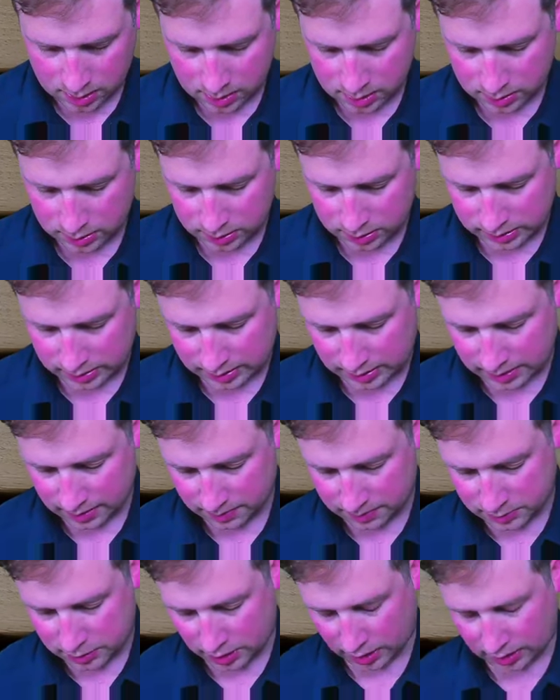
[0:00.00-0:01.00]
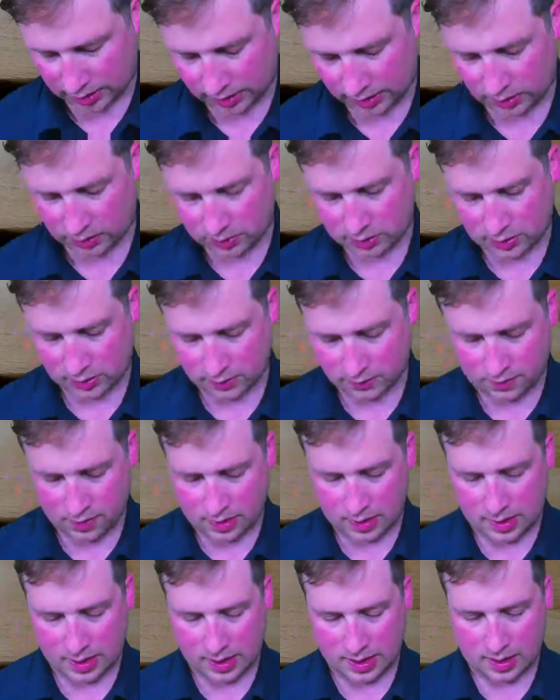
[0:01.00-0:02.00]
Just keep checking yourself
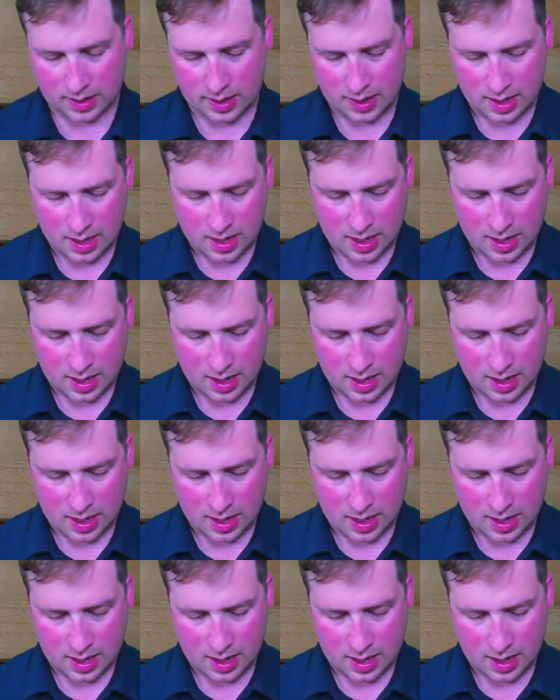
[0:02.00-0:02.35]
on that.